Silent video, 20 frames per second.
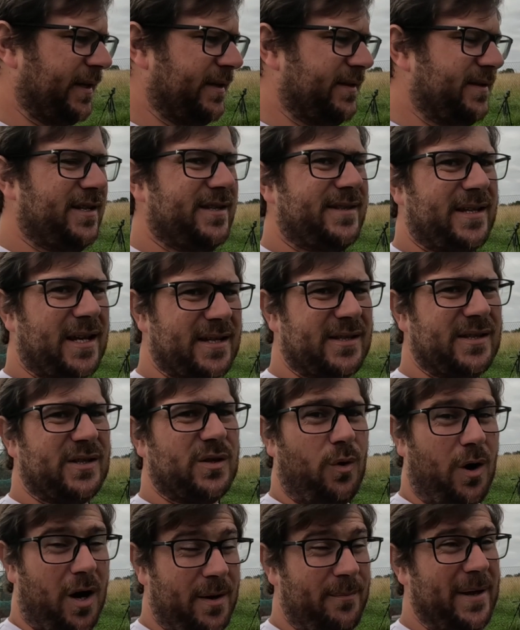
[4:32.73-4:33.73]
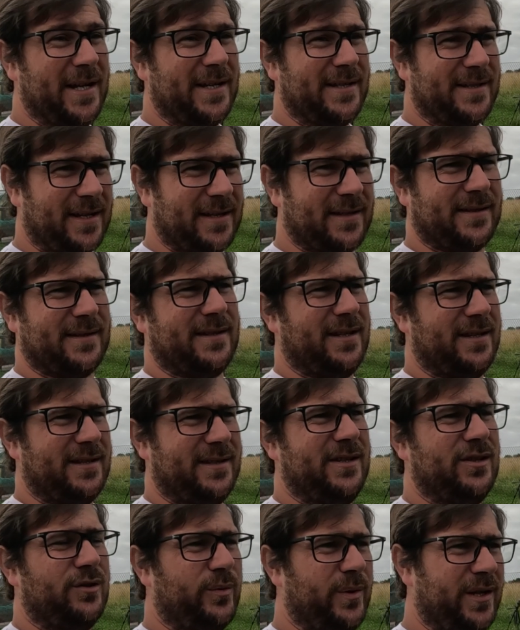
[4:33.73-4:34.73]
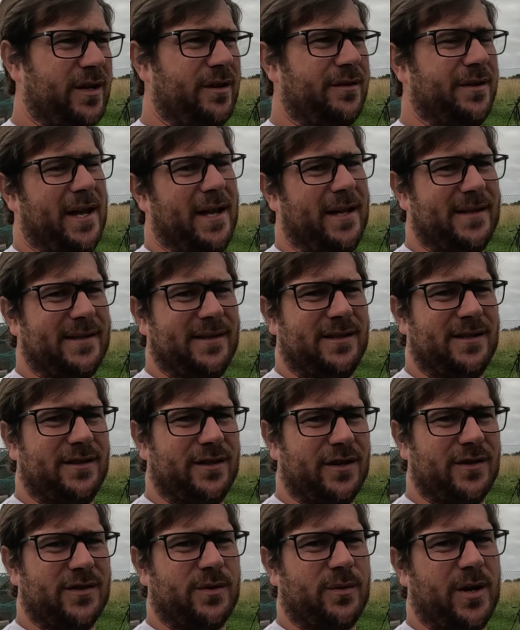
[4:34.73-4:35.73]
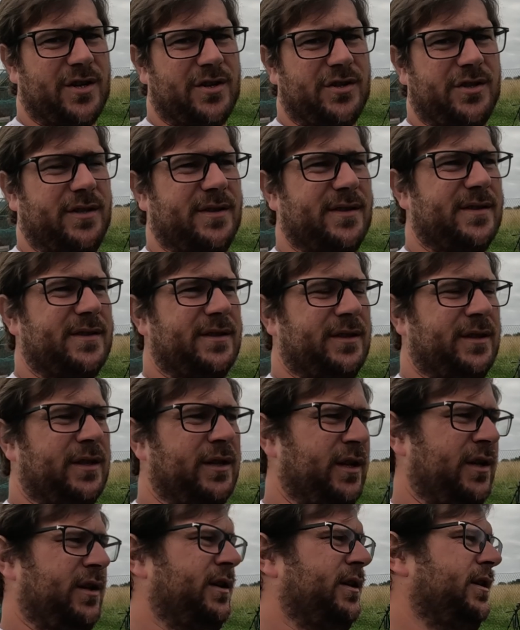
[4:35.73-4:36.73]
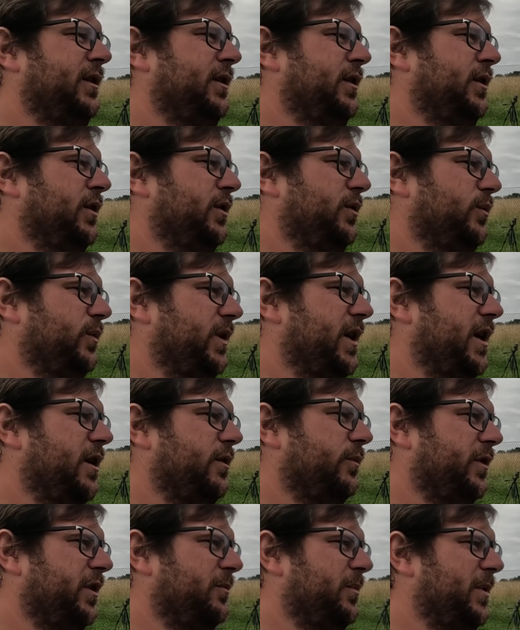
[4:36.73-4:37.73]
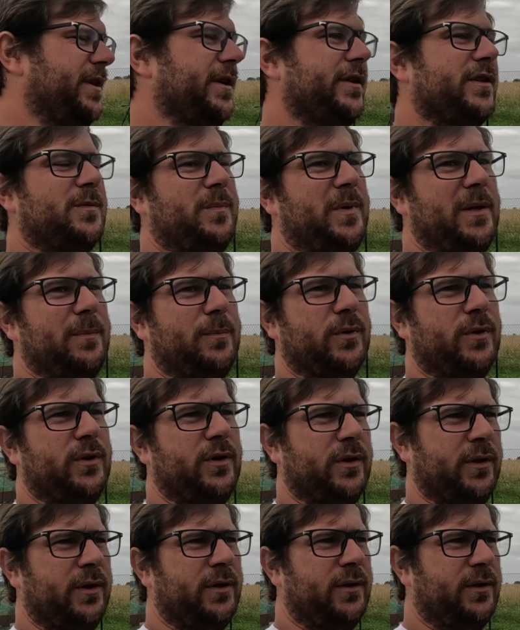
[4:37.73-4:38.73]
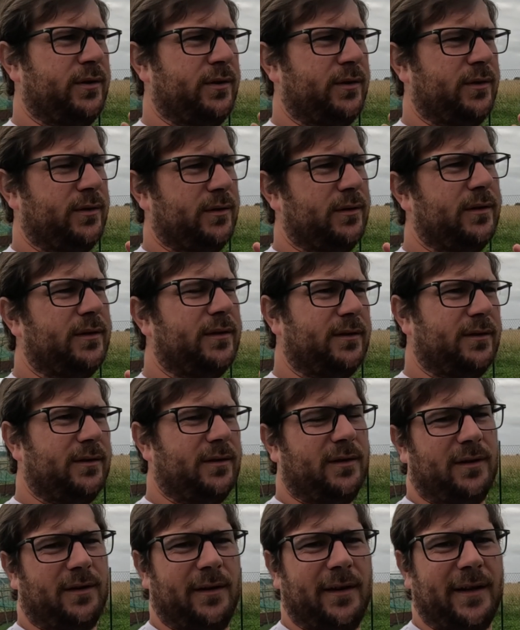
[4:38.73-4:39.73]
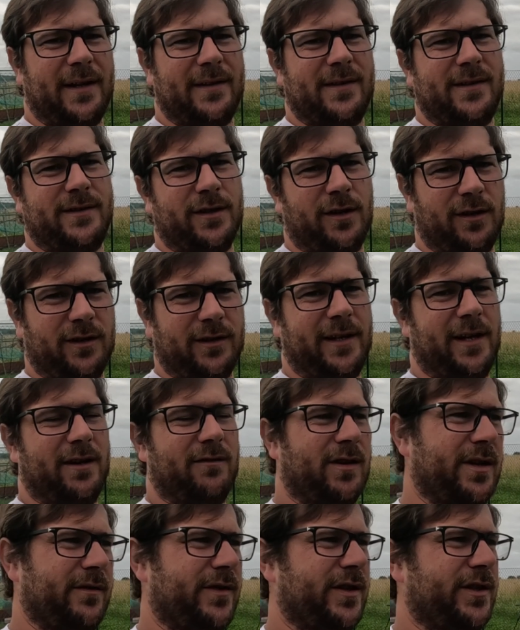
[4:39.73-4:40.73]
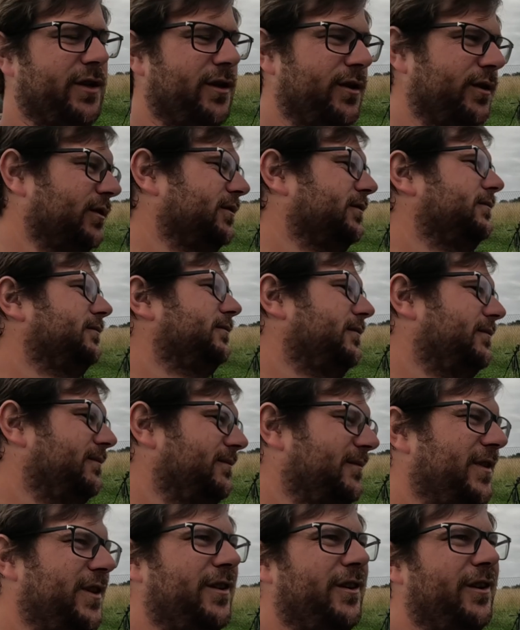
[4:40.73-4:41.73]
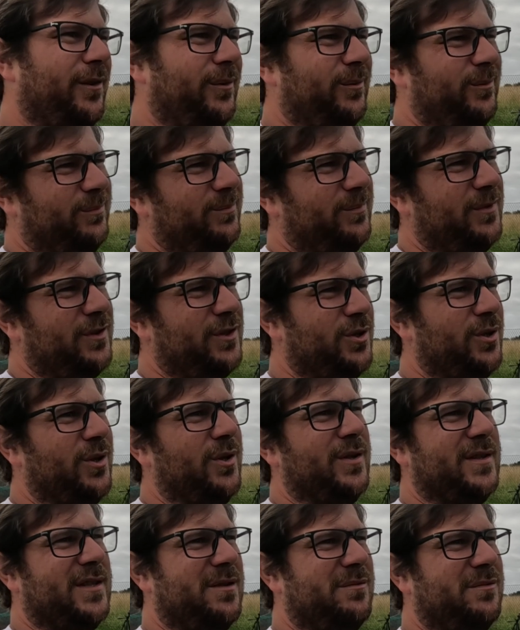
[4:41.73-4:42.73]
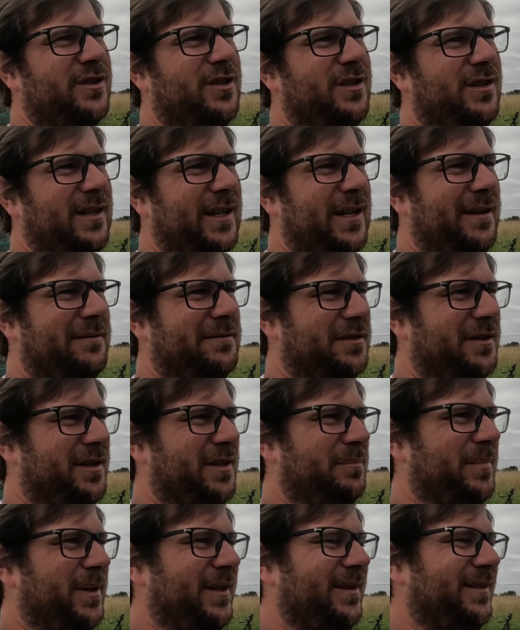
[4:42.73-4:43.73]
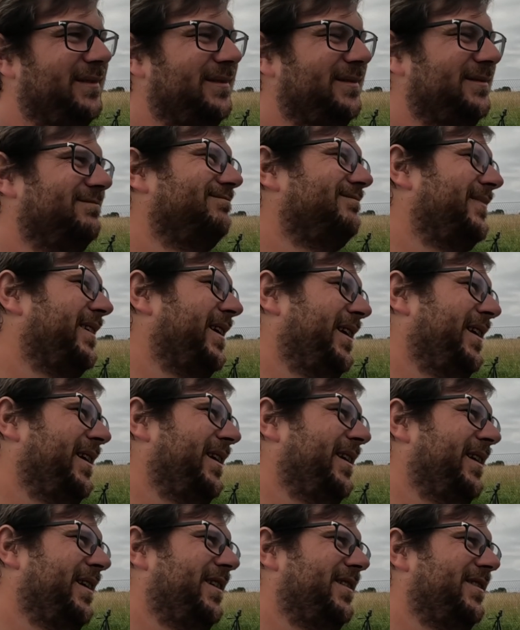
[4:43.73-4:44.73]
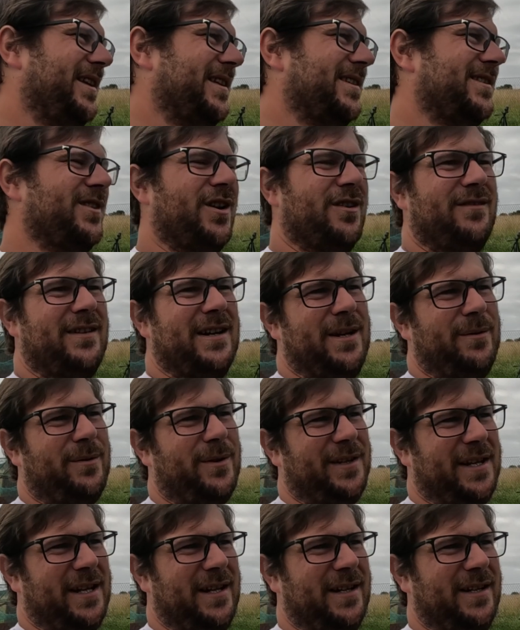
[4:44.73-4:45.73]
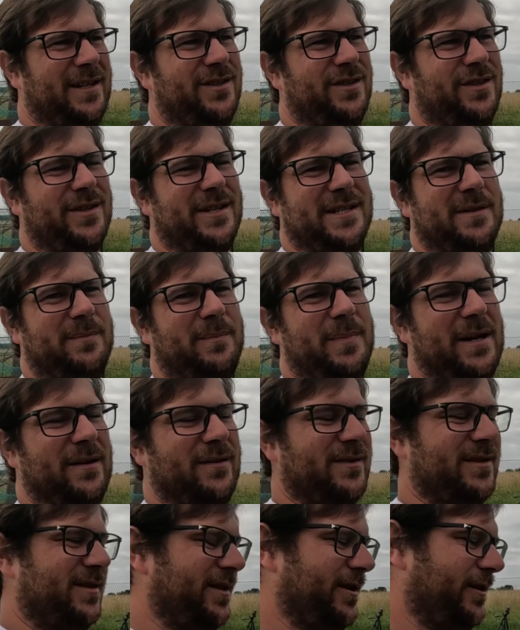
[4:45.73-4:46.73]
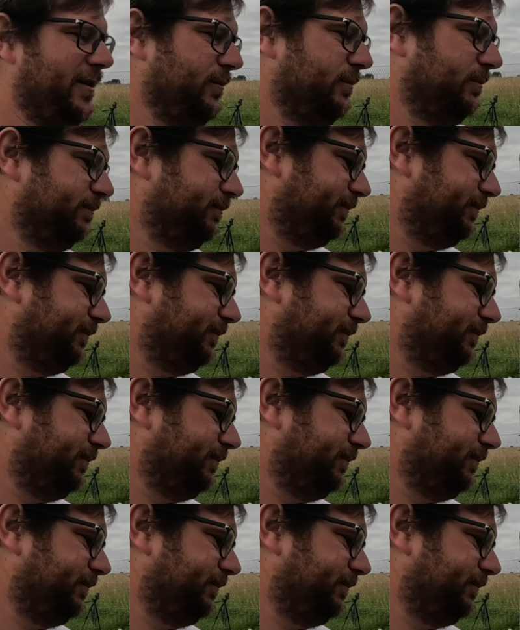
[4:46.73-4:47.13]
just doesn't quite make sense until we know the answer to those questions. We don't want to be those people who get the dog, get rid of the dog. You know, sure, someone could look after it, but that's not really what getting a dog is about. So